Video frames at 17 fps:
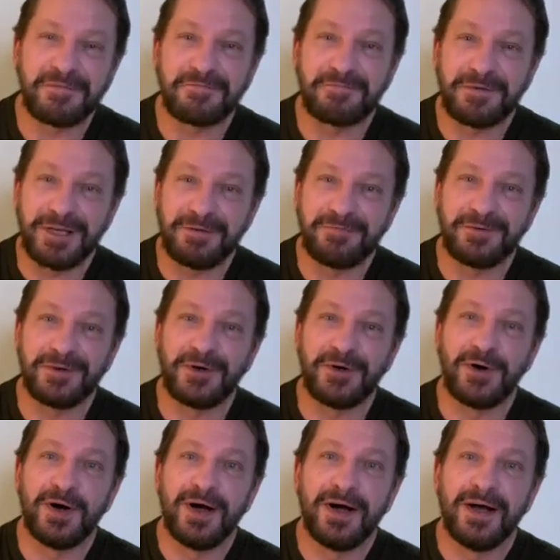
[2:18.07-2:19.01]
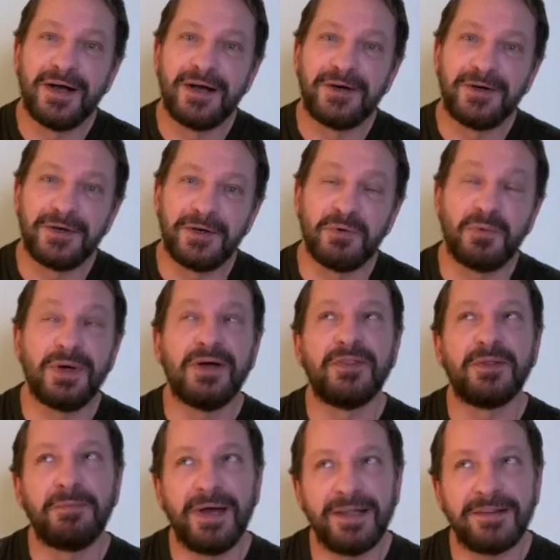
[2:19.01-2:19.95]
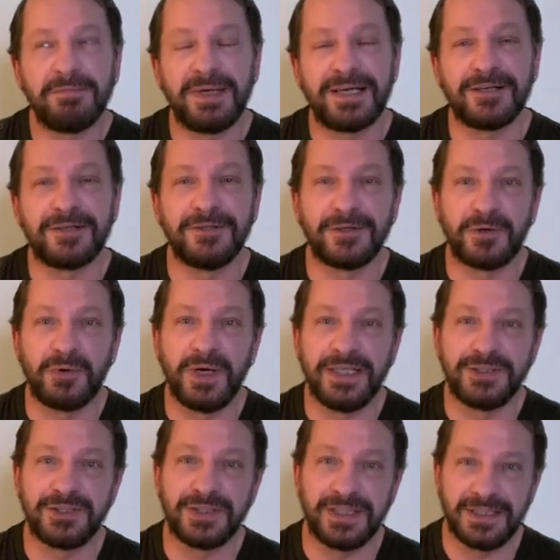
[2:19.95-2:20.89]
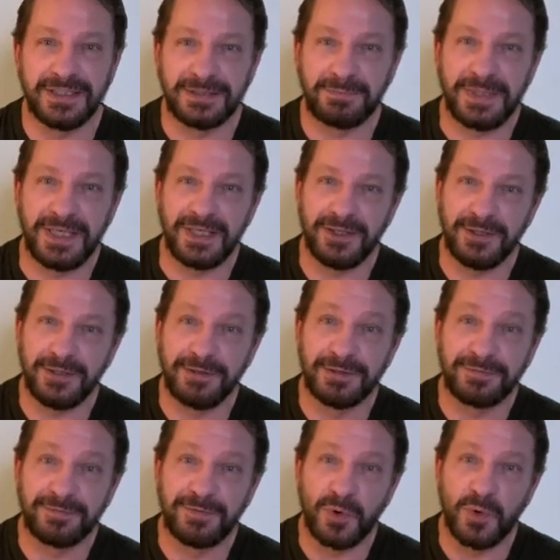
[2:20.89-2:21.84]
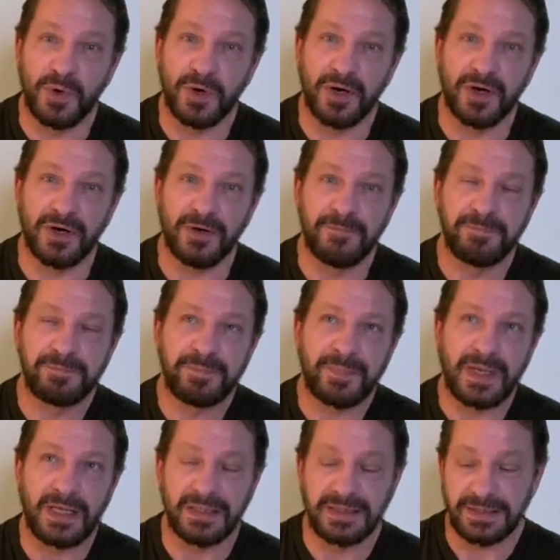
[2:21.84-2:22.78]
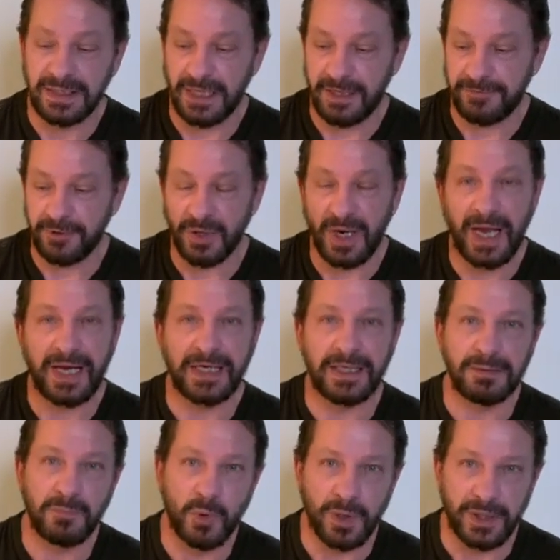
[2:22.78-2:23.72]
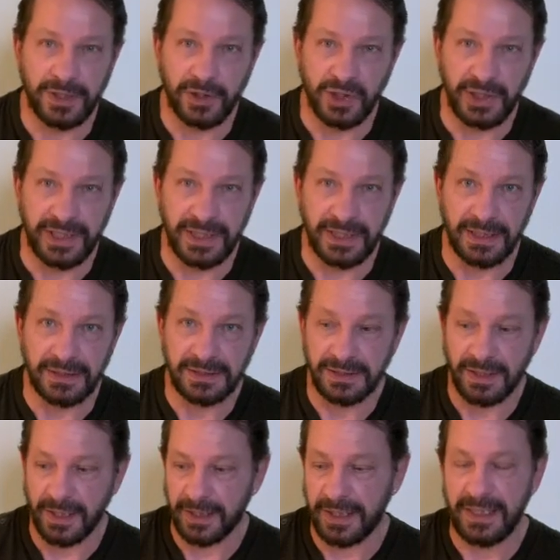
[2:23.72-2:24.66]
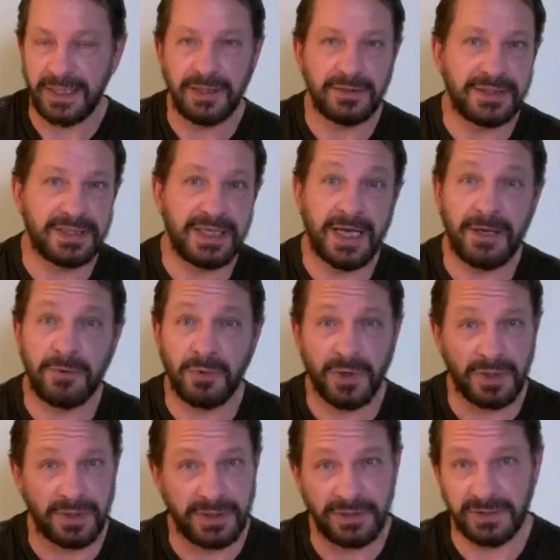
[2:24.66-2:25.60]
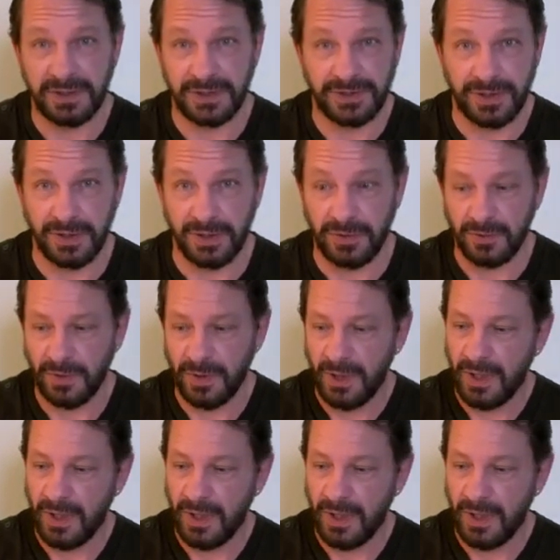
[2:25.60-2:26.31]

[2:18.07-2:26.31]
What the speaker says: people, well, the mathematical equation is being used for, let's say if you're adding more ingredients. Like here today, we're only using 2.